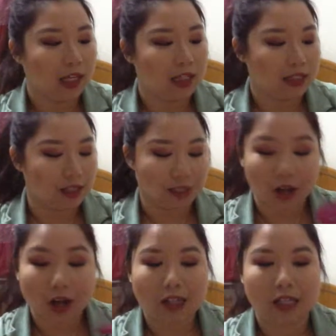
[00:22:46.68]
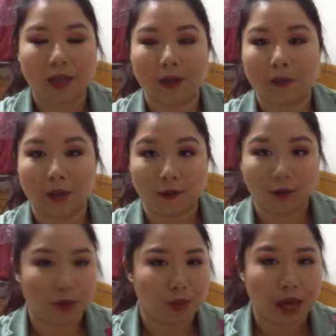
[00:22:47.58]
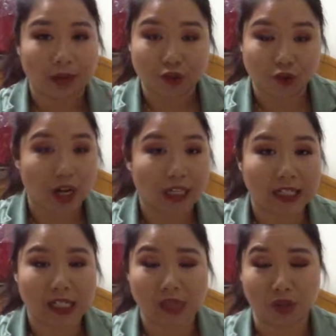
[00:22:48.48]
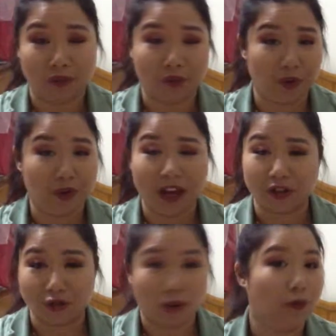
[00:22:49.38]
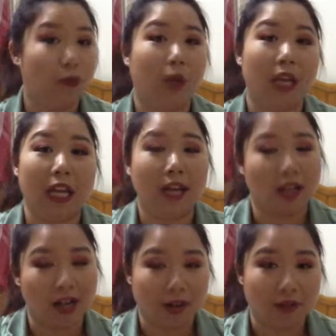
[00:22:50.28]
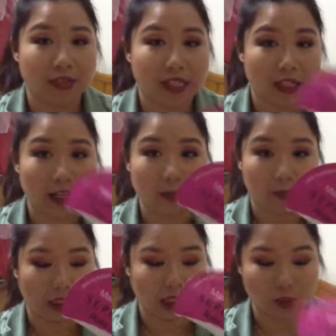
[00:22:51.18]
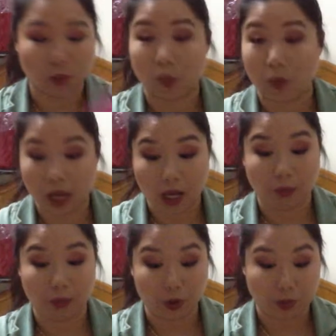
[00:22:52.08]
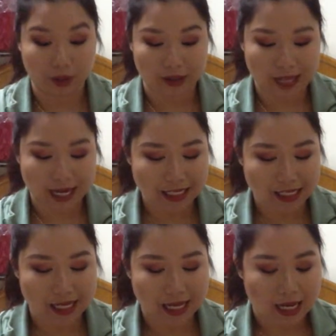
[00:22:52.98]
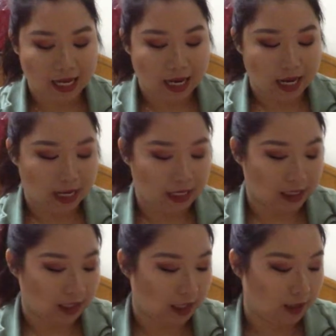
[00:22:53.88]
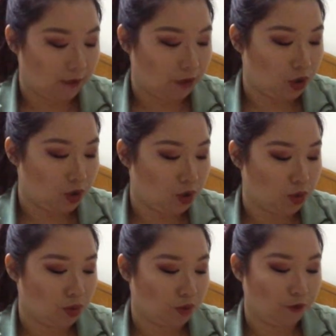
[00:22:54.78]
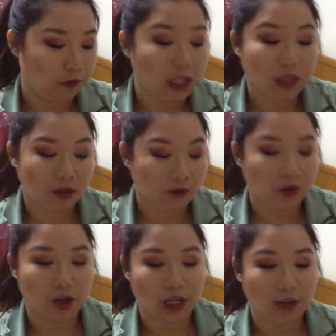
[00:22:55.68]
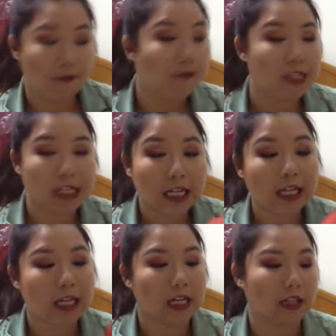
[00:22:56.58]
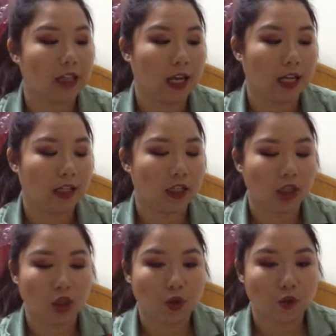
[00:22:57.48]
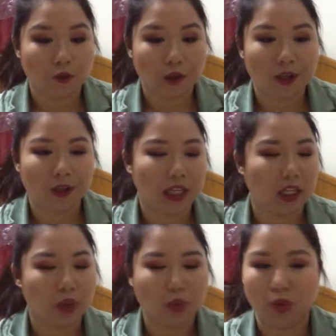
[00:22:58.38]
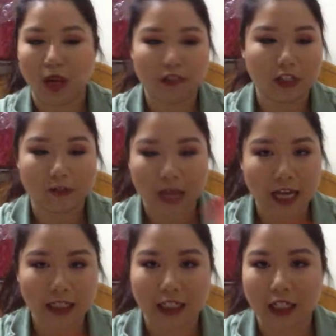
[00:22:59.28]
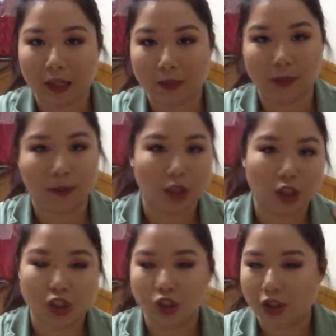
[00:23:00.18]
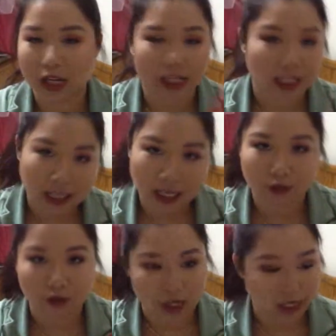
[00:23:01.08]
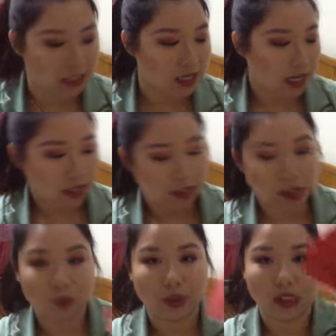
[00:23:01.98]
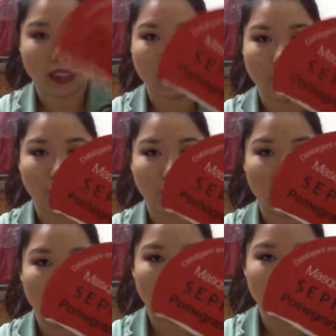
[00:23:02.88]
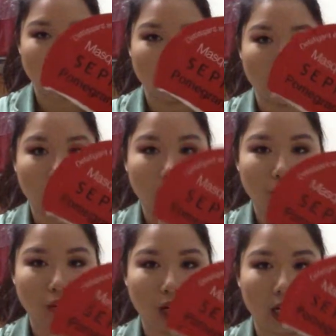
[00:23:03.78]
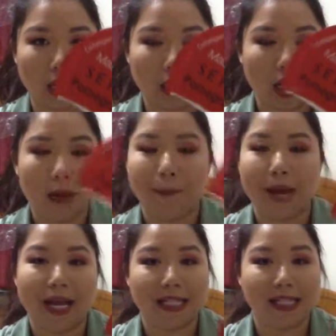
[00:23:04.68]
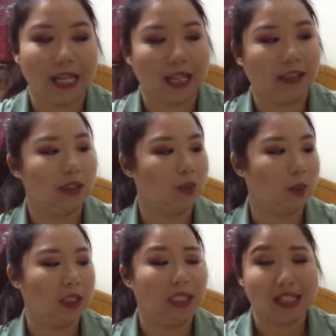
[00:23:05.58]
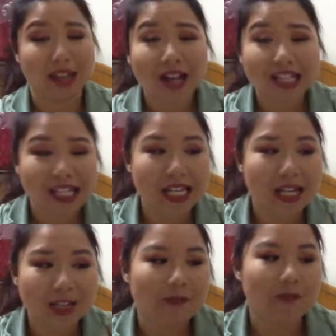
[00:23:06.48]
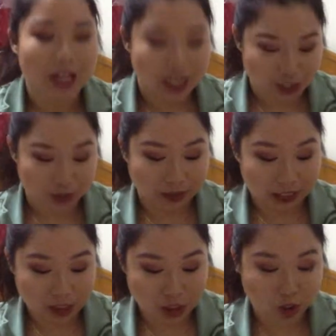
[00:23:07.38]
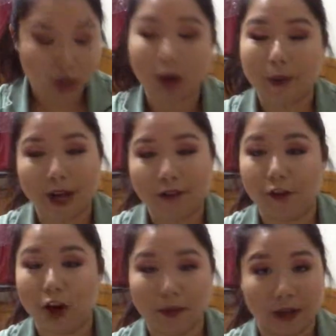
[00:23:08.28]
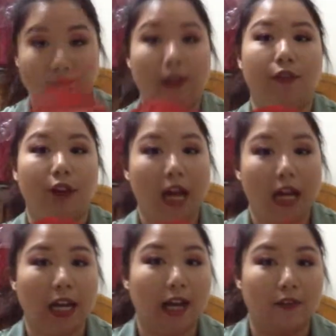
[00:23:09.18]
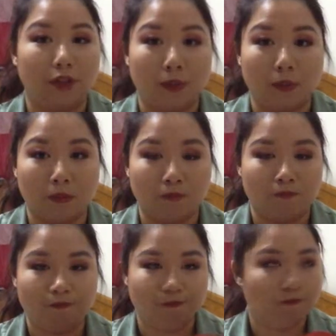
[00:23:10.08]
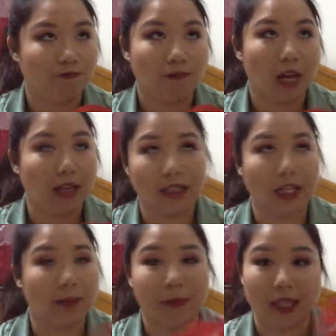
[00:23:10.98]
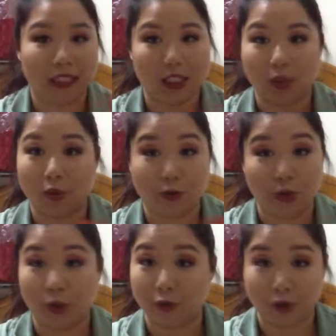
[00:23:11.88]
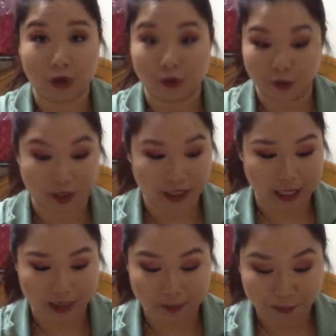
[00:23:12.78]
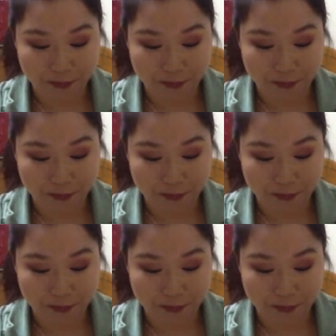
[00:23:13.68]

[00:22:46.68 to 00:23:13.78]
It's awesome if you have dryness or if you've had a rough week, not enough sleep. This one will help you with that. And if you feel very fatigued and you feel that you have some acne coming because you're not eating right, this one is the Sephora Collection, the Pomegranate Mask, and this one is awesome. So these two are by far my favorite. I have them, I think I buy these over and over and over again.